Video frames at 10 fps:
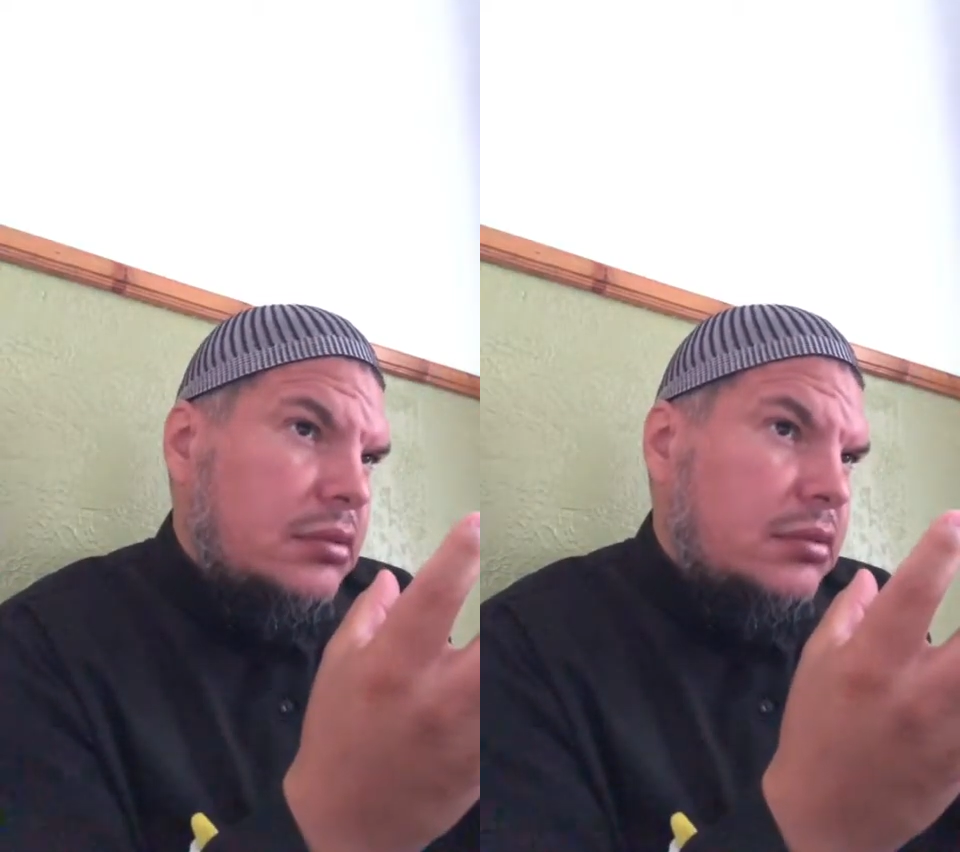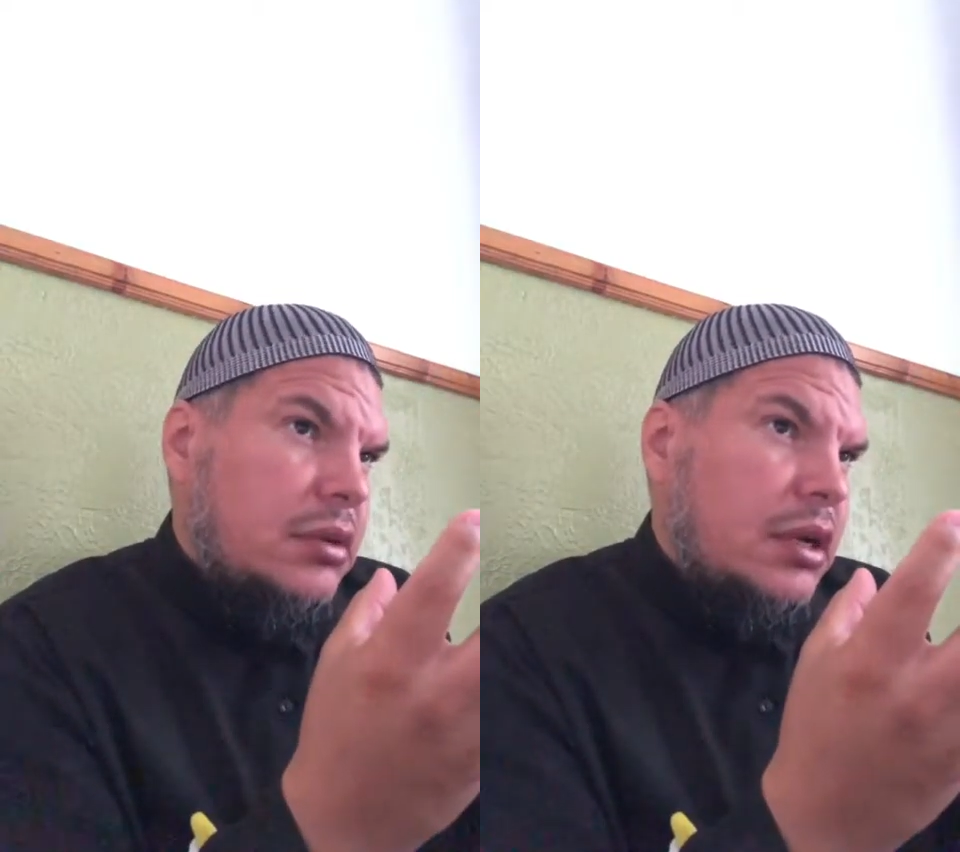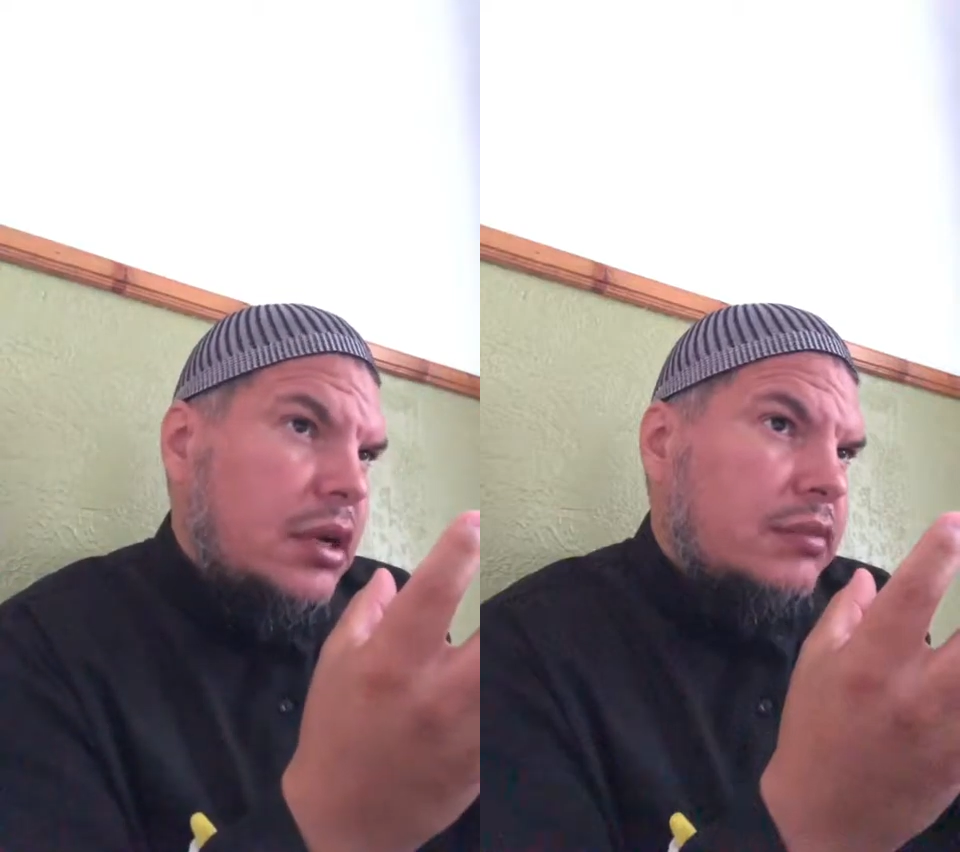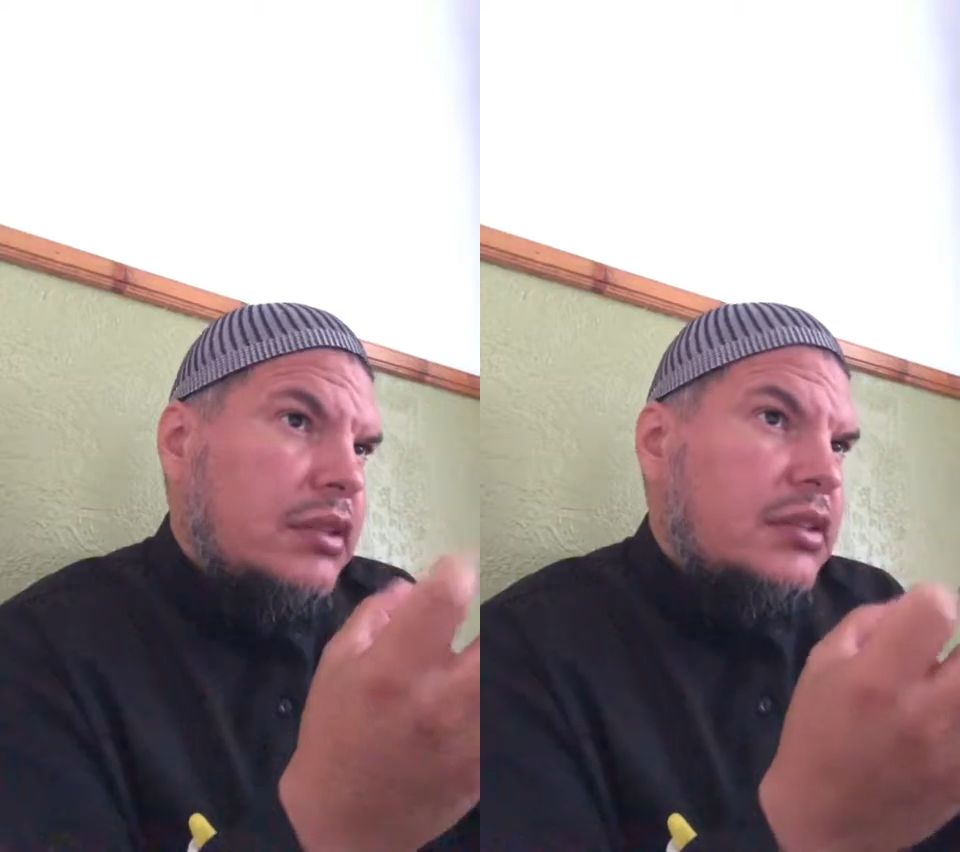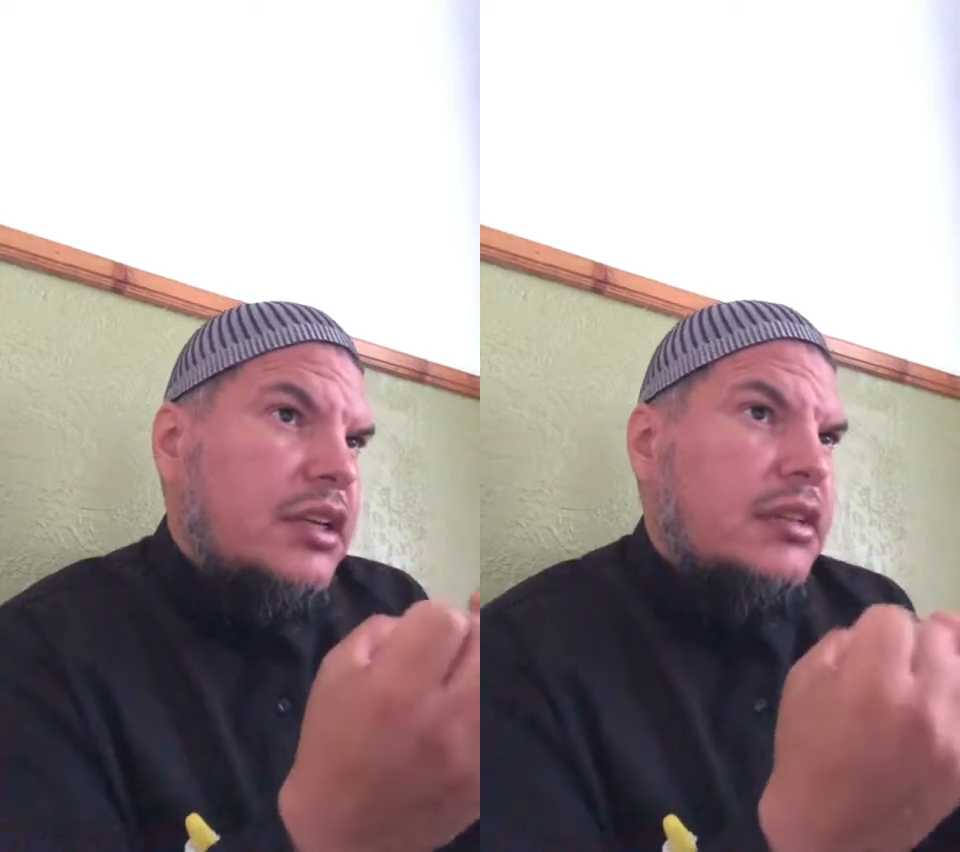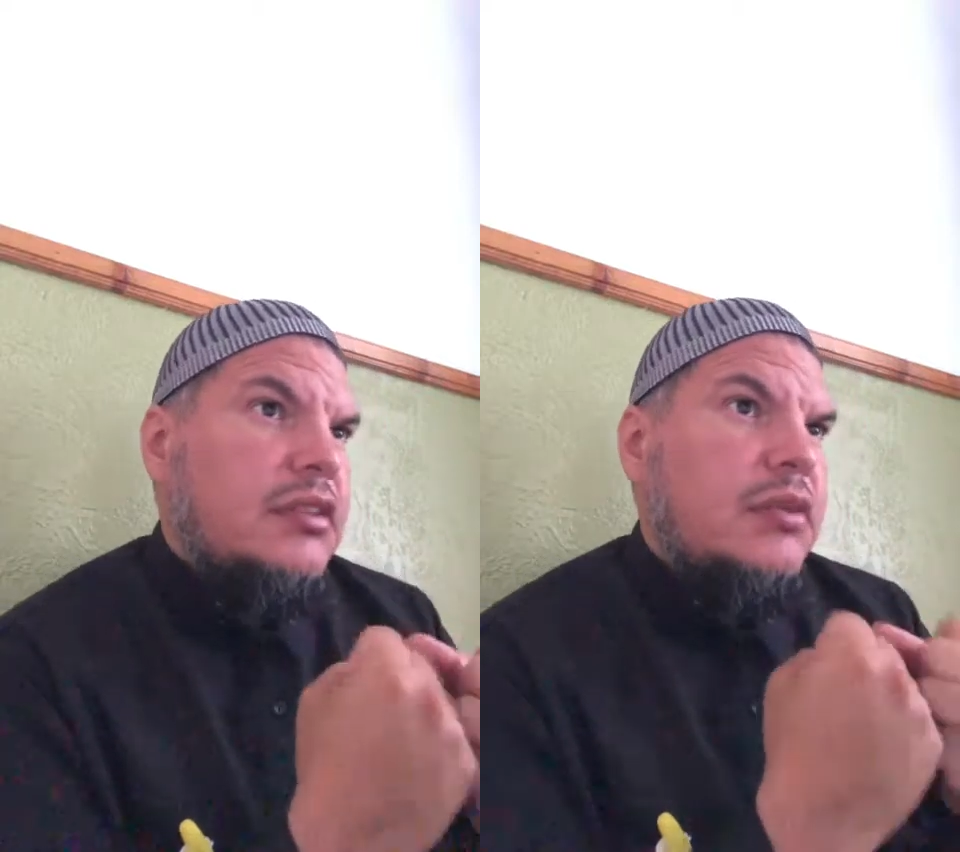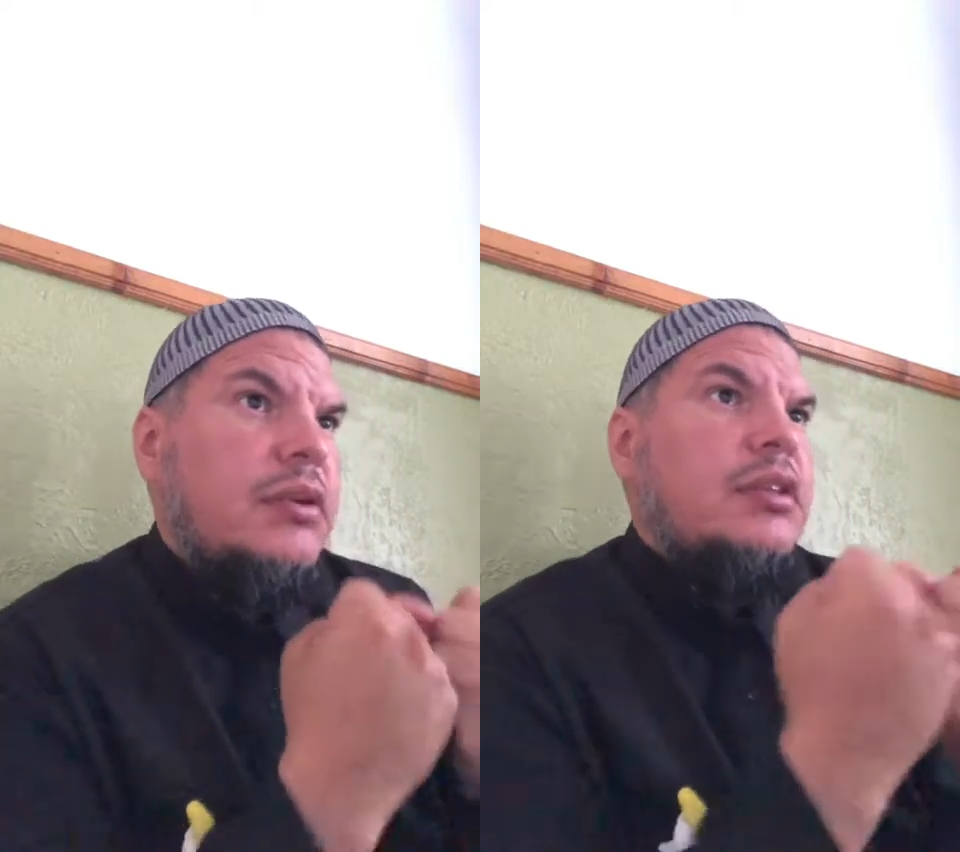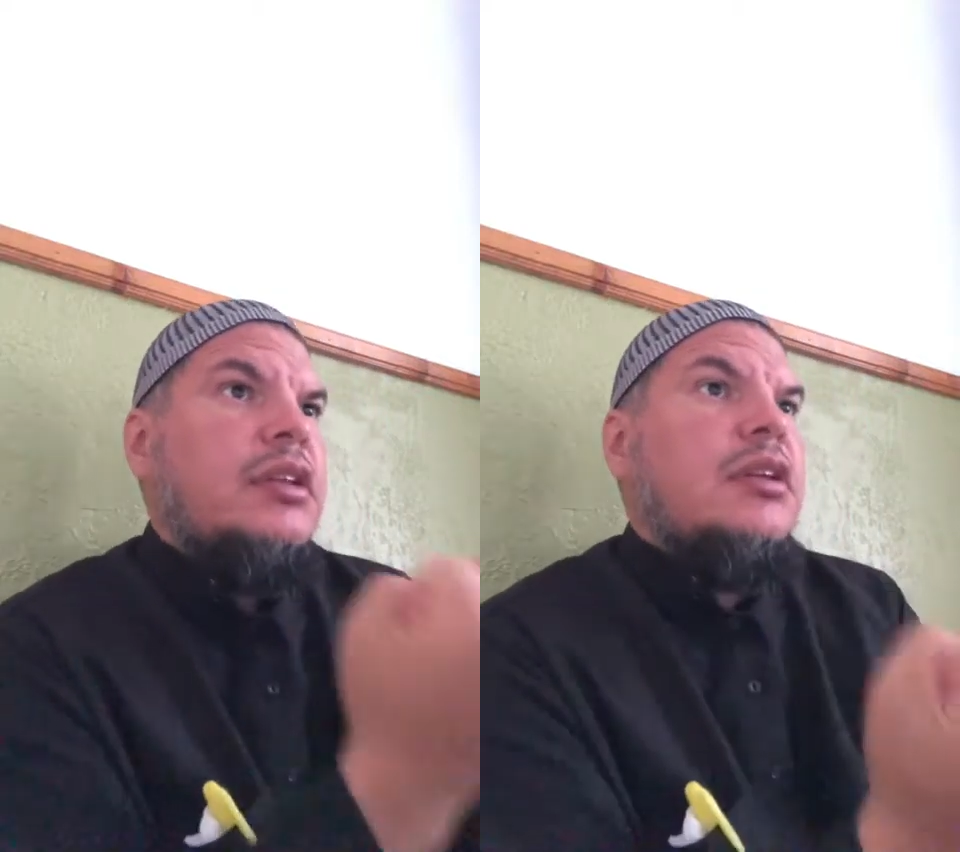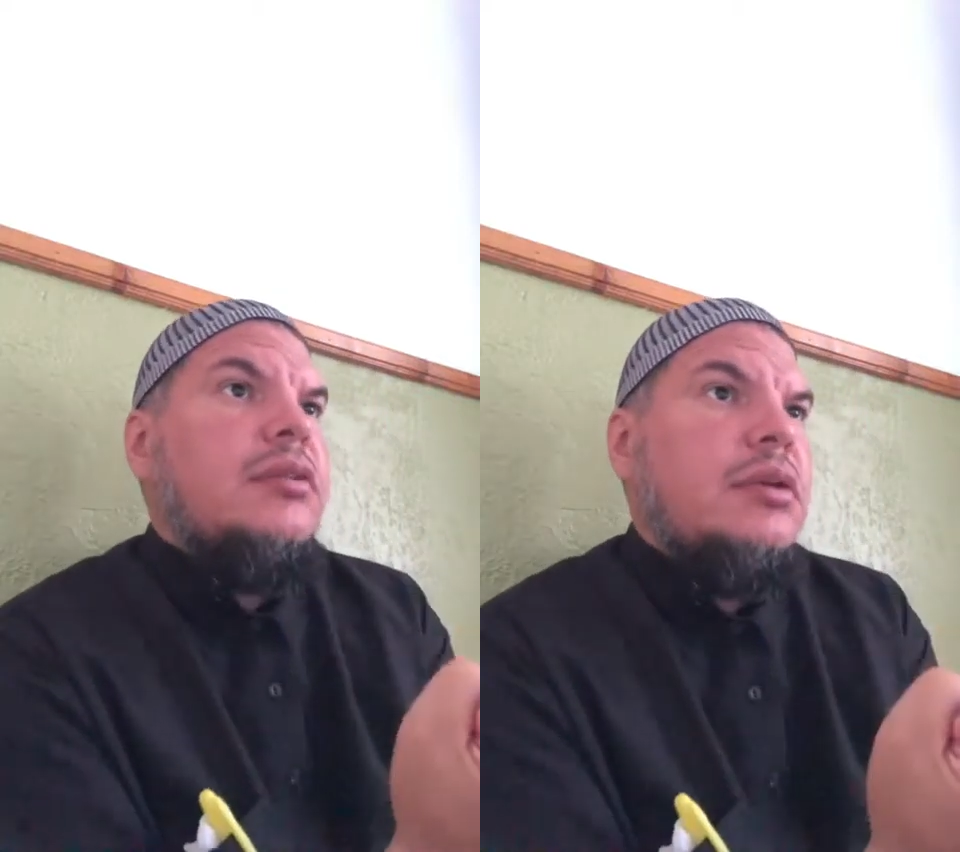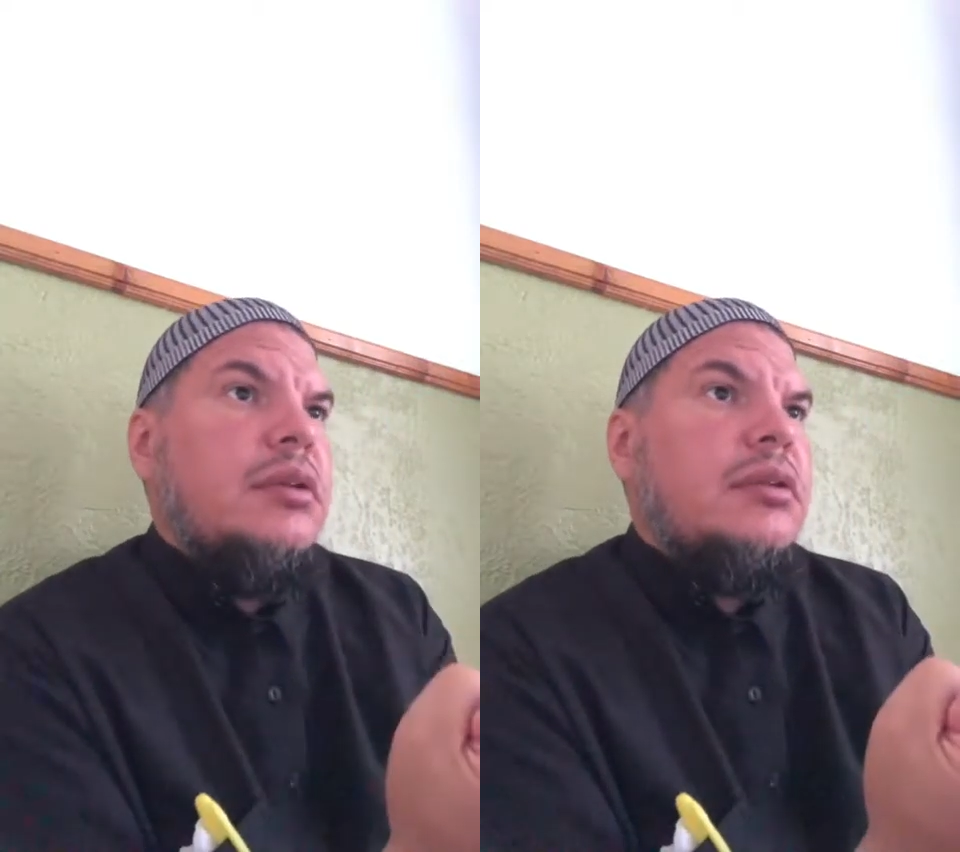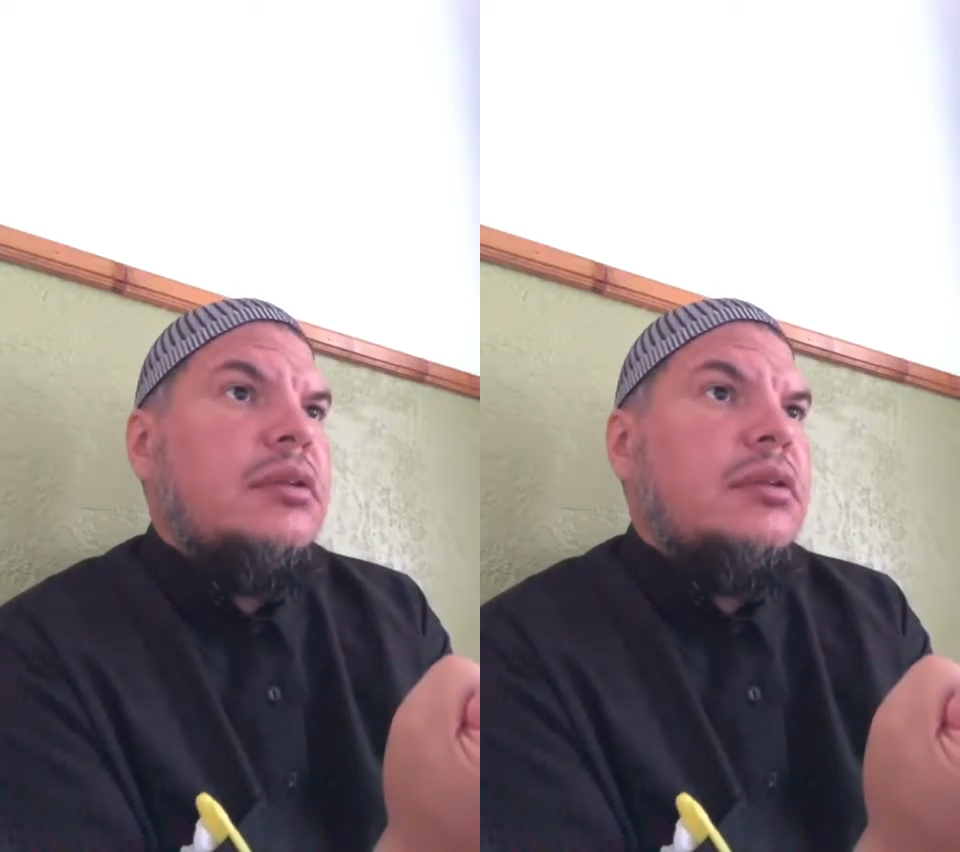right, of the text that we're dealing with?